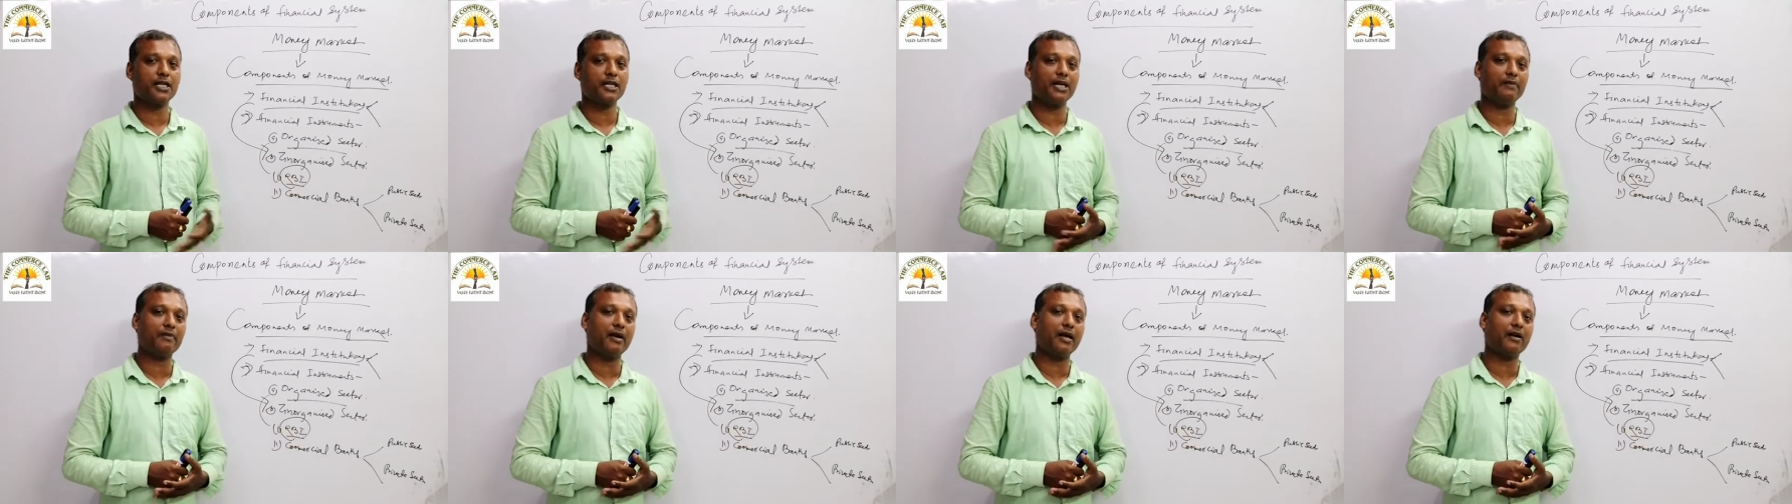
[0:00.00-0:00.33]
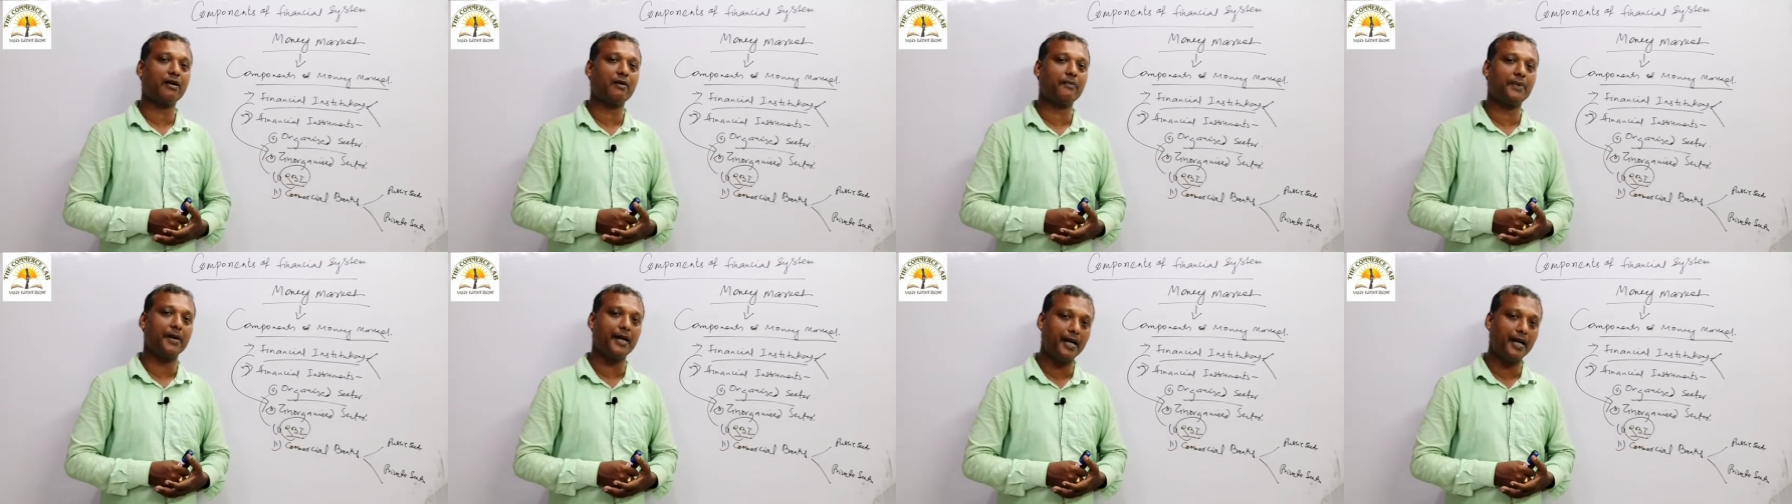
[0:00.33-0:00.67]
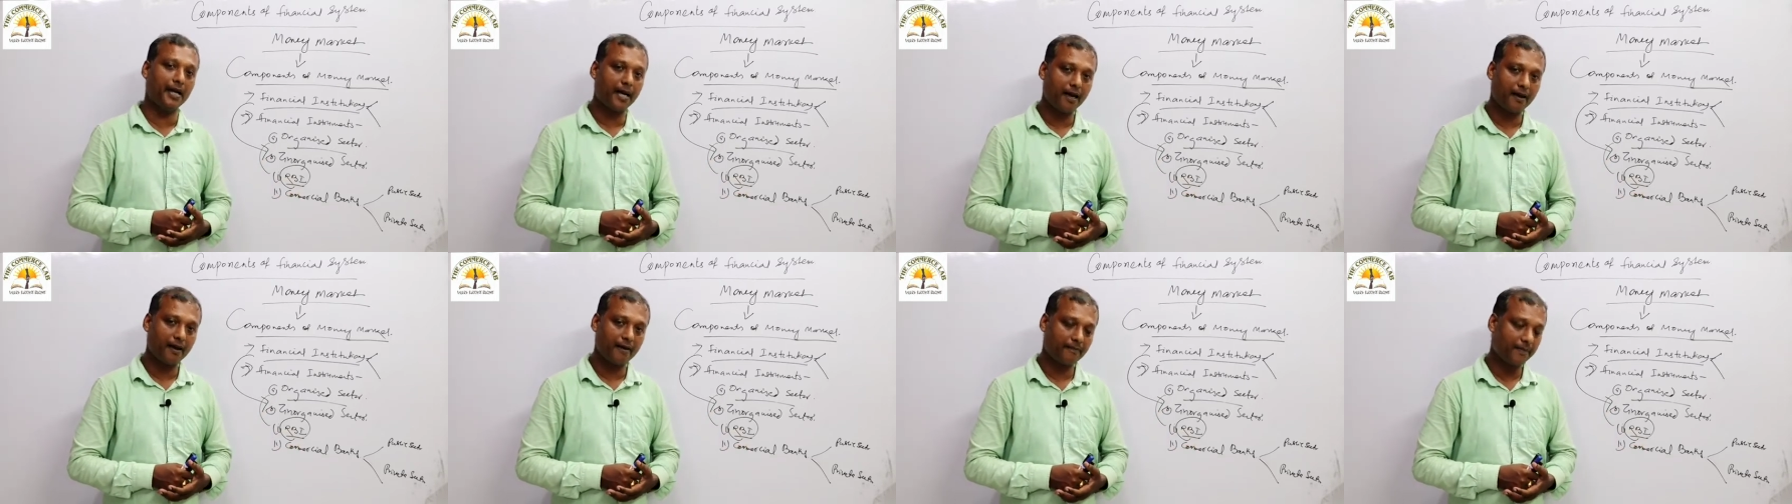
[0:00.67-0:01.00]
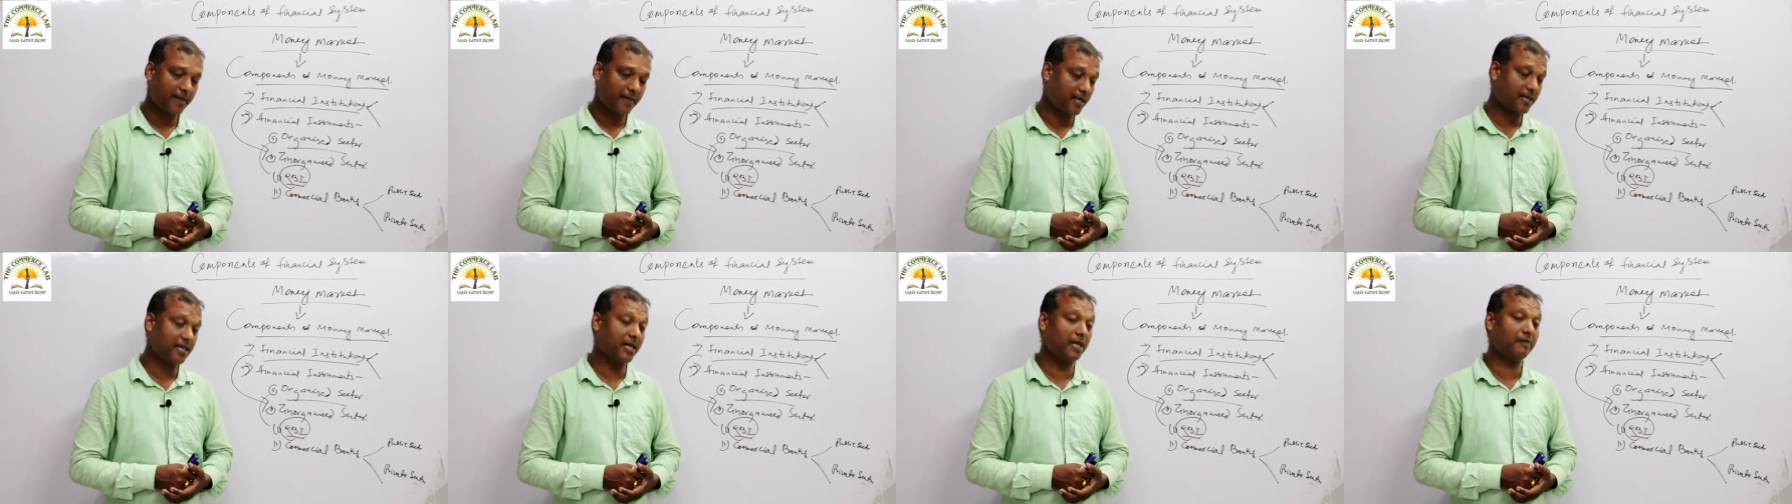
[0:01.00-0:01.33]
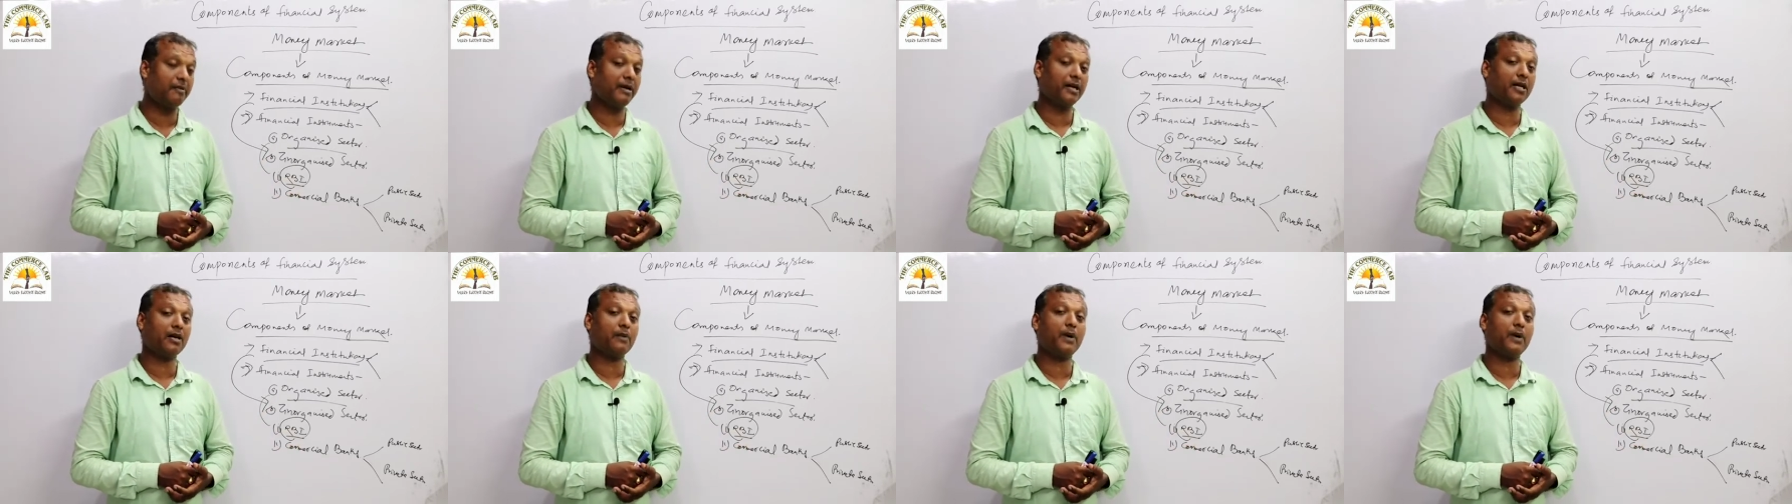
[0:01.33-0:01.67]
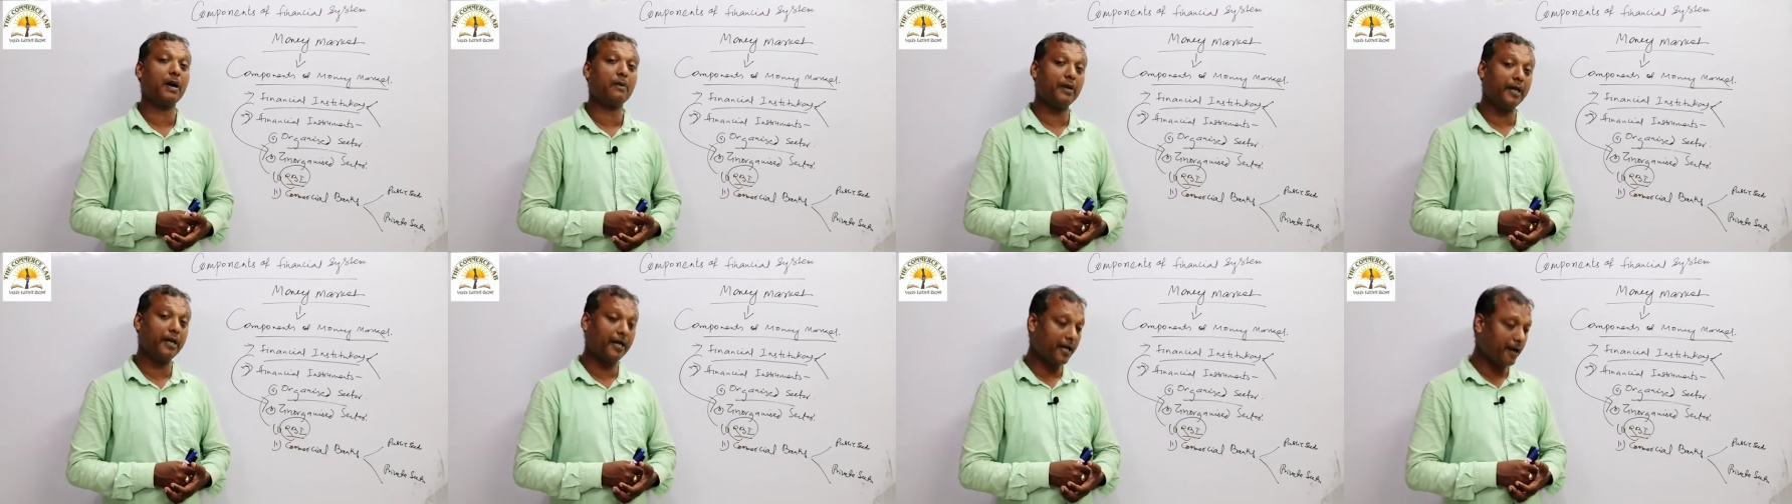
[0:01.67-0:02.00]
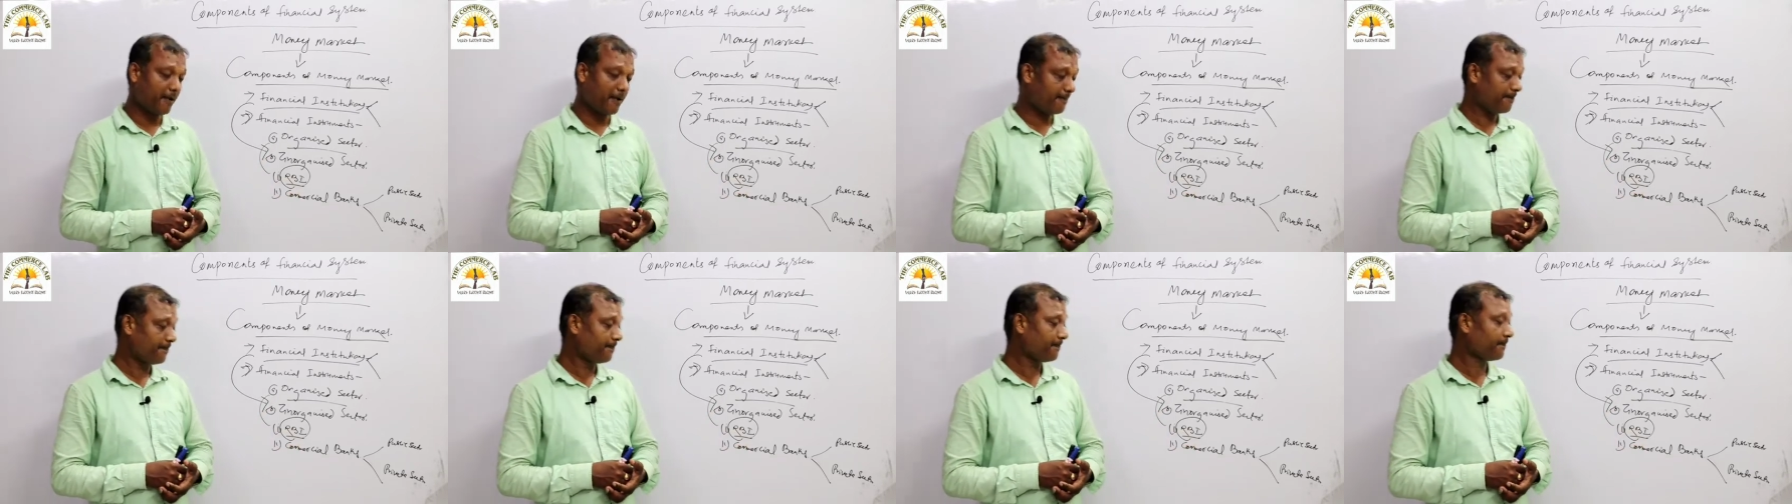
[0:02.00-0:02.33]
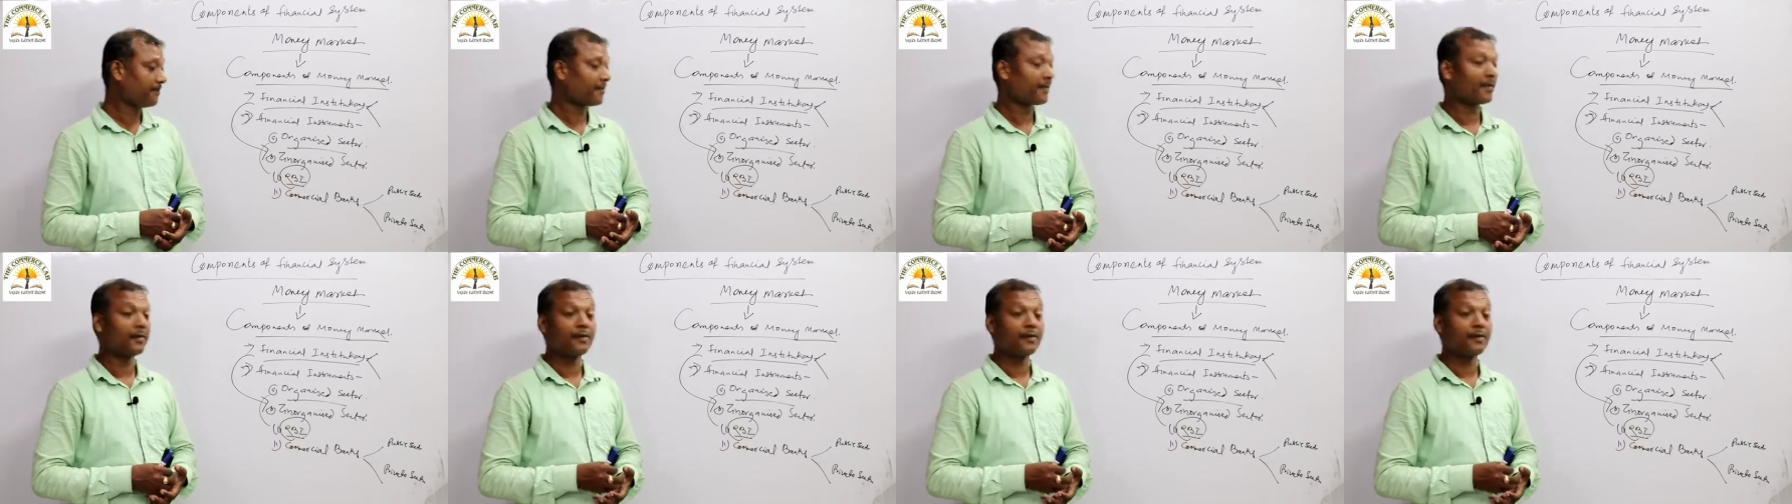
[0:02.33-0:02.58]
City Bank of India, City Bank of America,